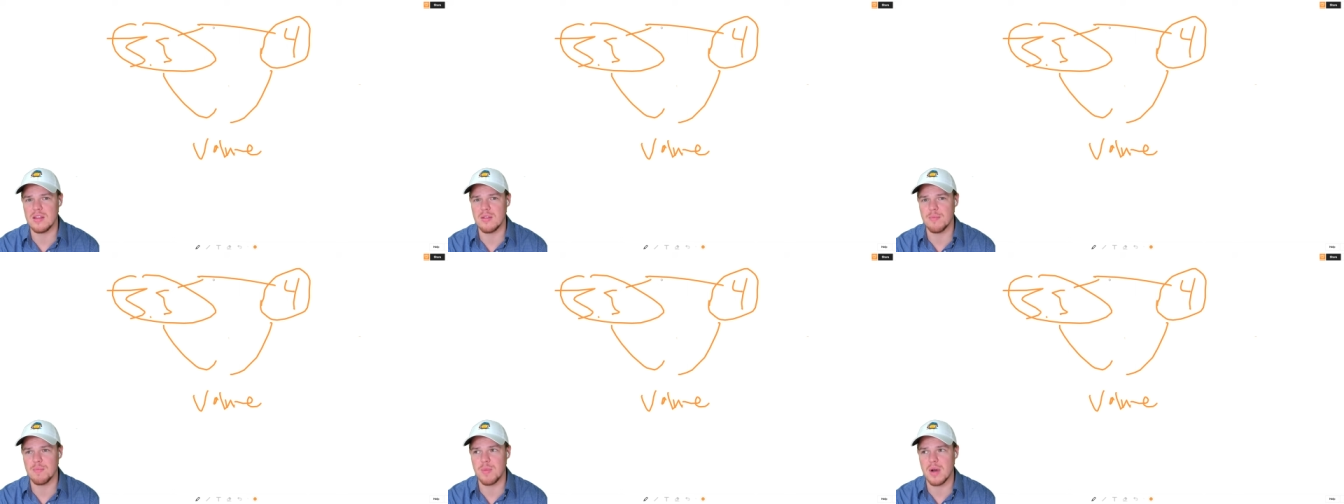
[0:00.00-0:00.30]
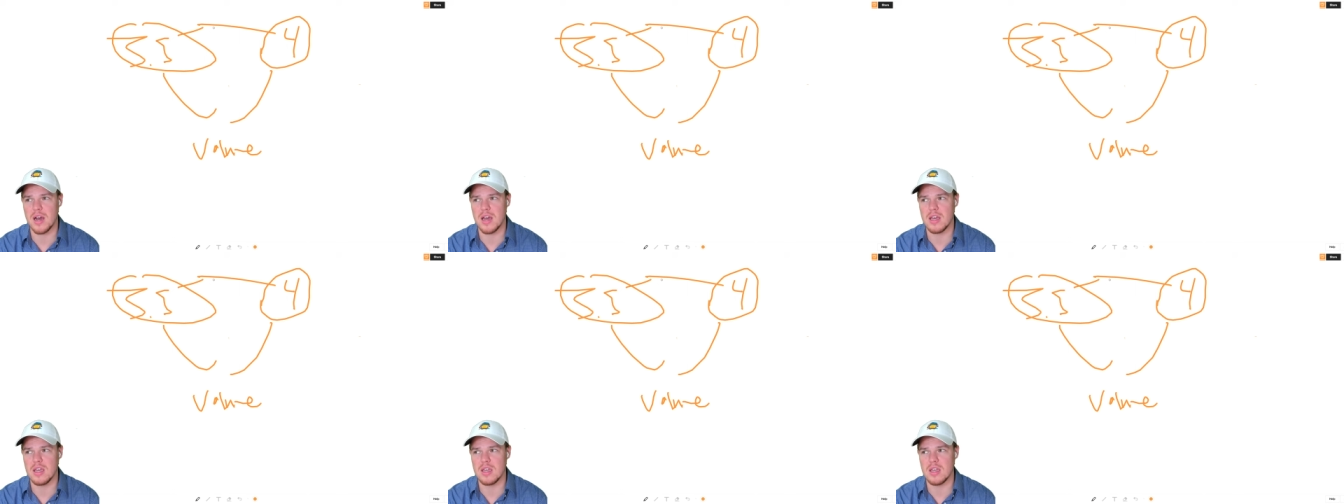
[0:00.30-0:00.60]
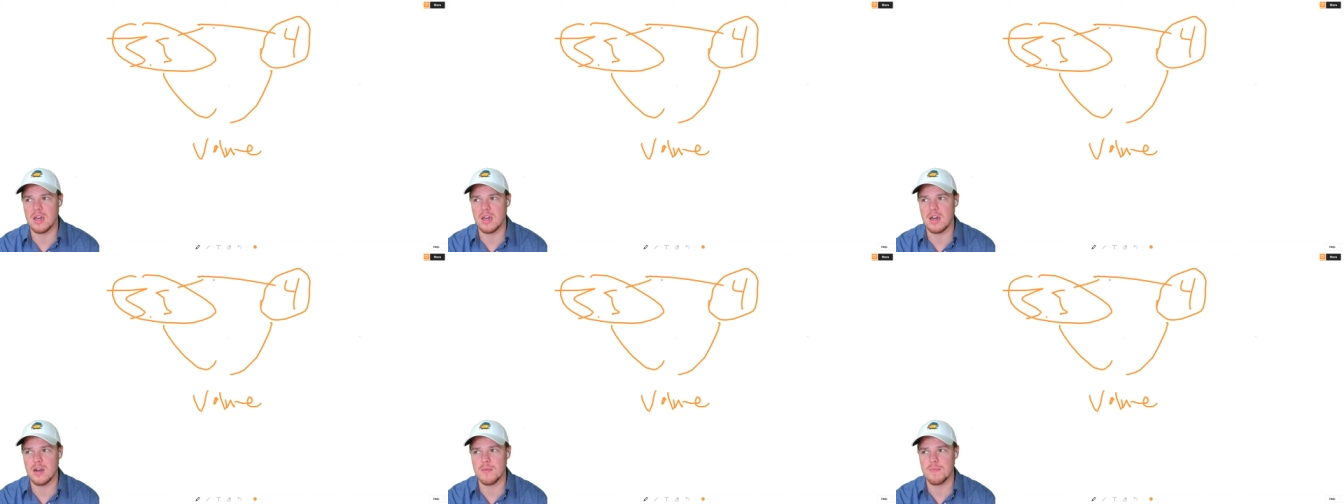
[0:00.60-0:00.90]
by
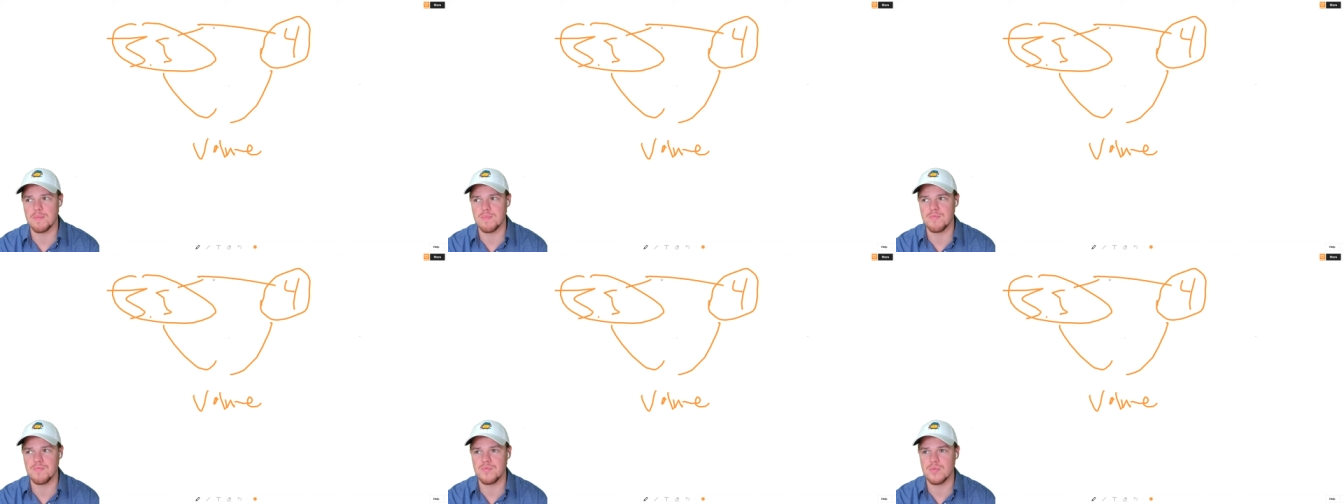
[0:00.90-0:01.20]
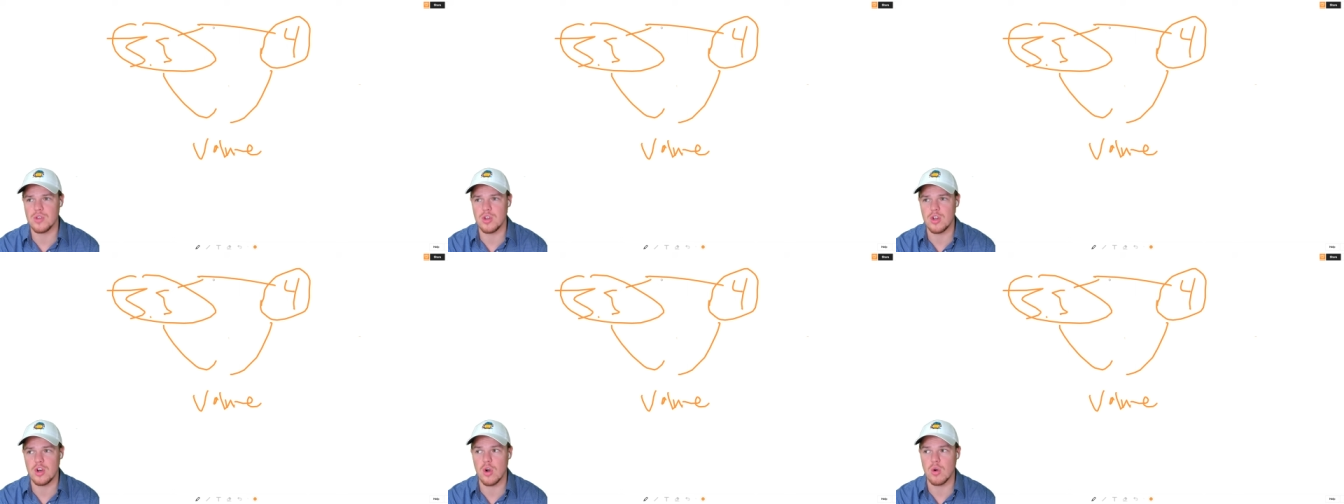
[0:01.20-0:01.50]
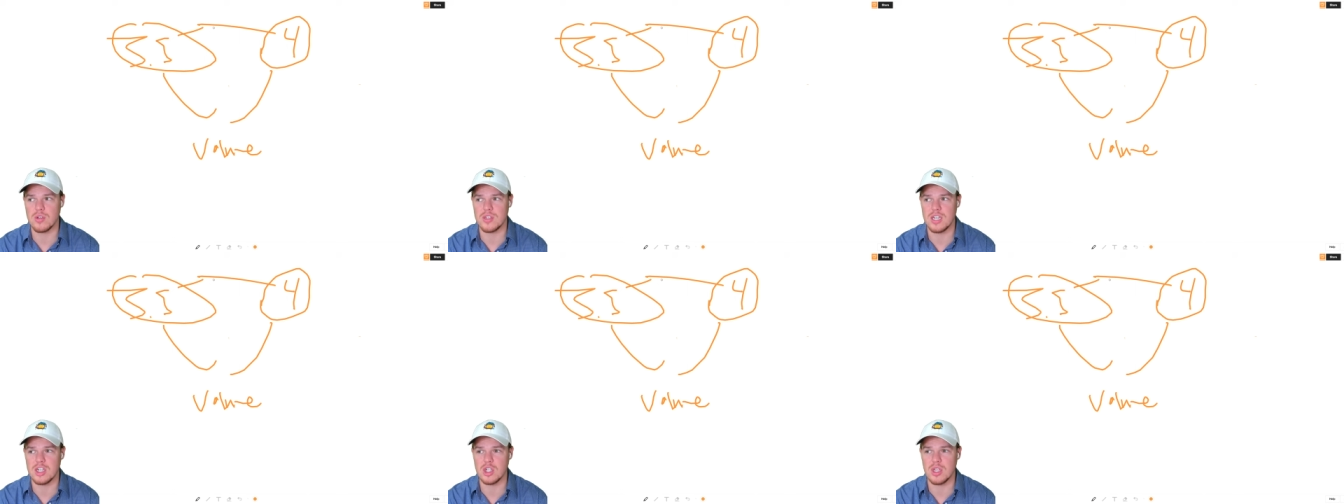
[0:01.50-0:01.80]
um, you know
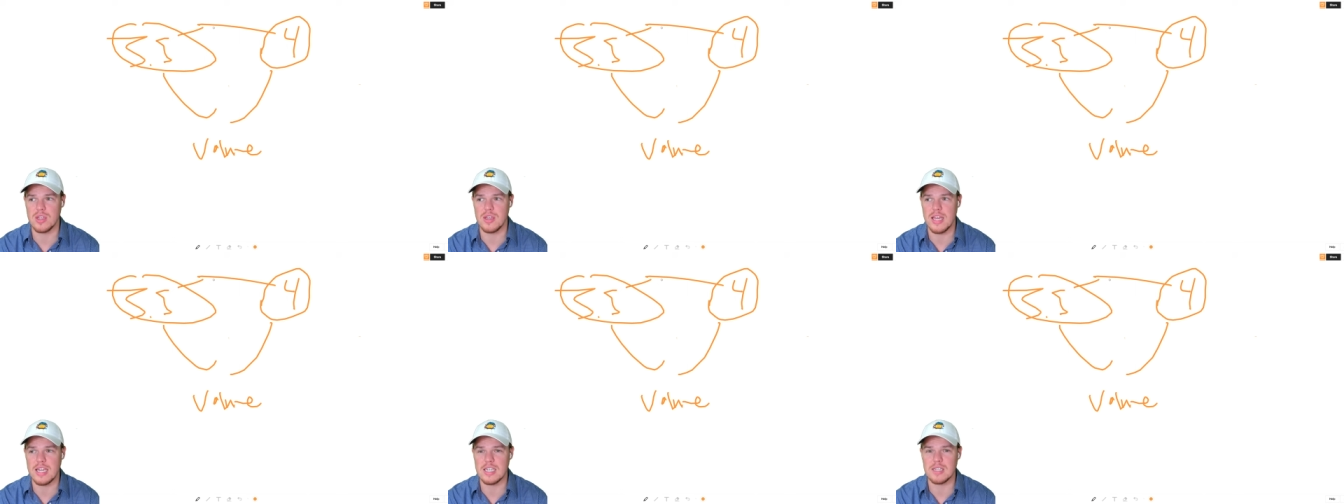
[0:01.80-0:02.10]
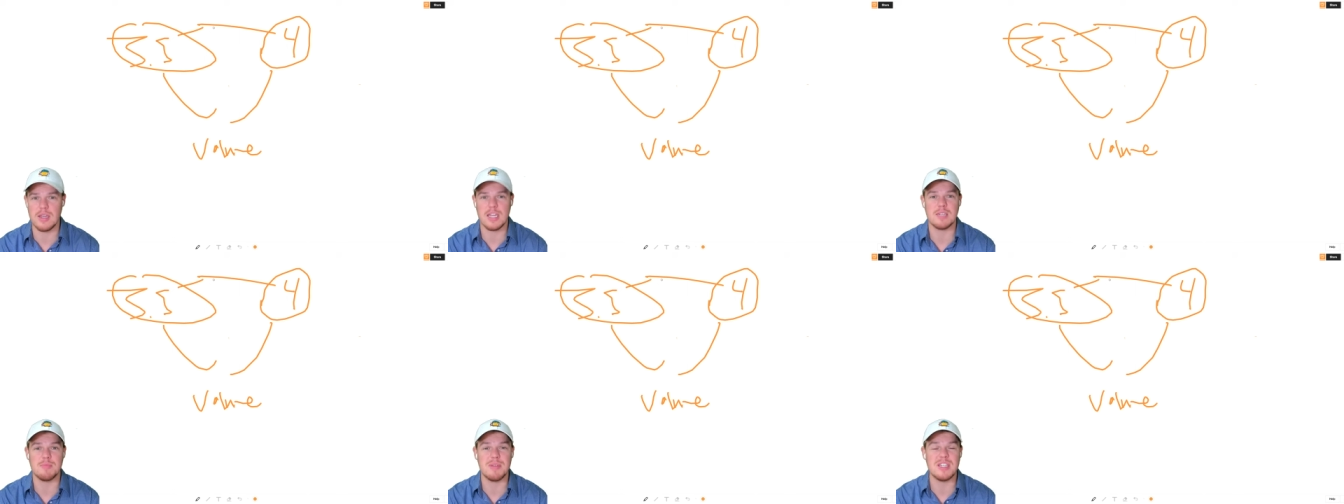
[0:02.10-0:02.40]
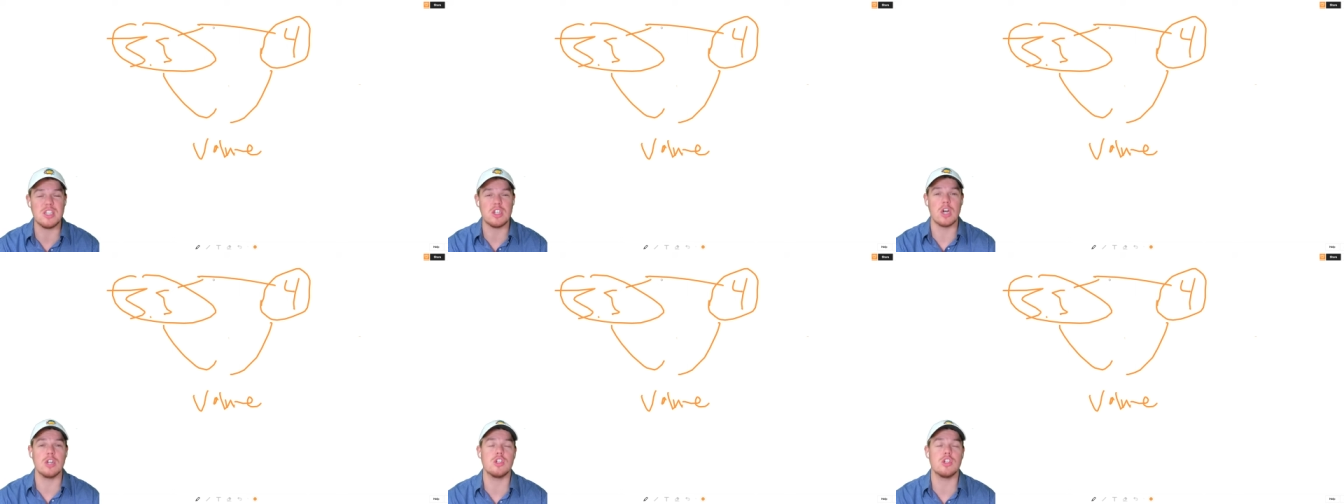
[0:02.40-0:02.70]
essentially it's it's
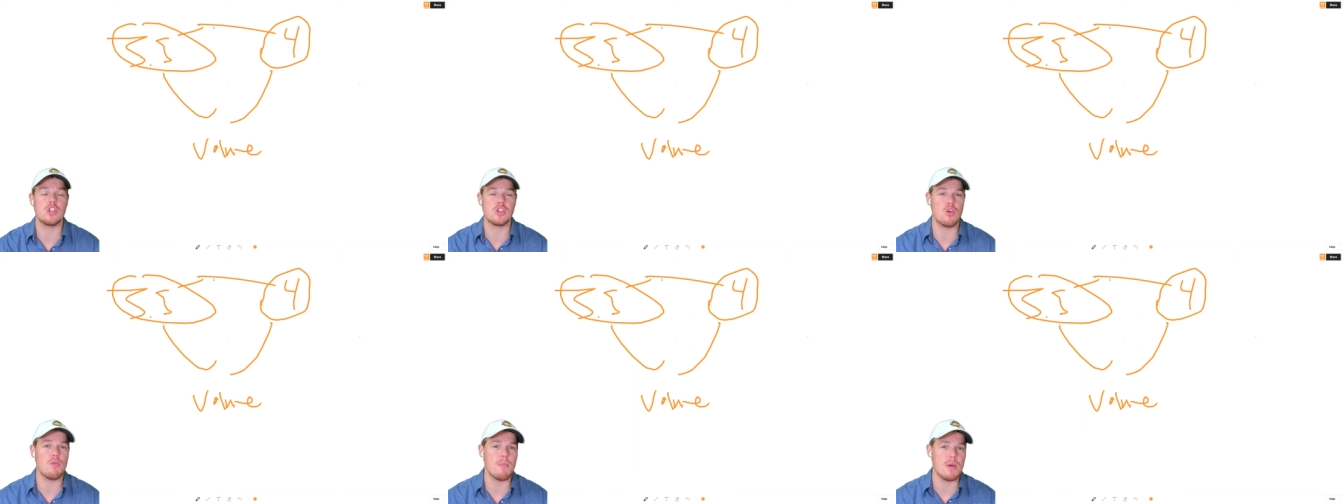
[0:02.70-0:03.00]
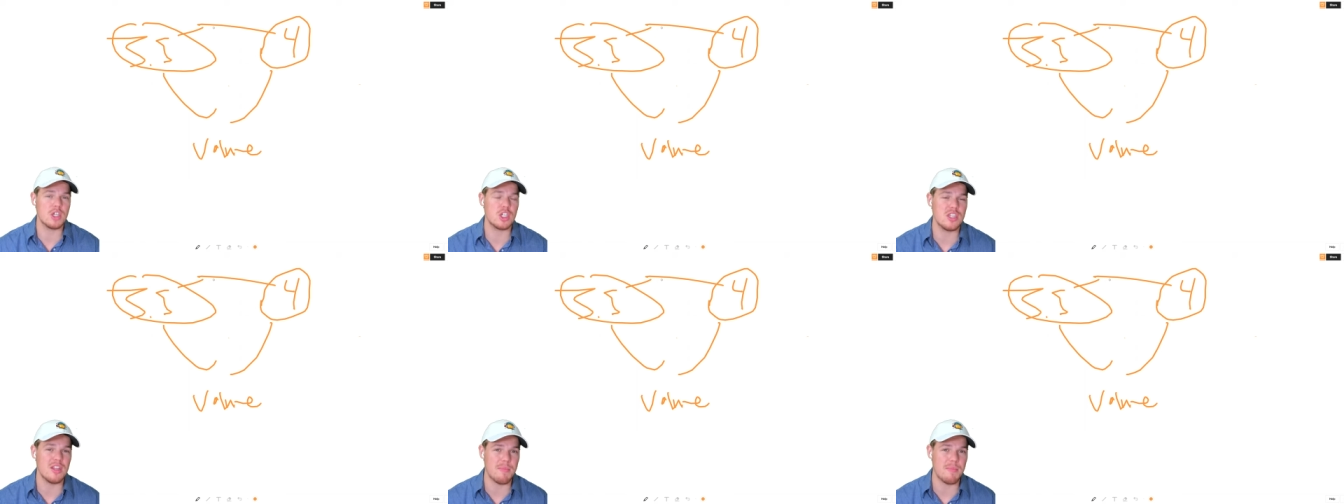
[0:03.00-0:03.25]
been done so much in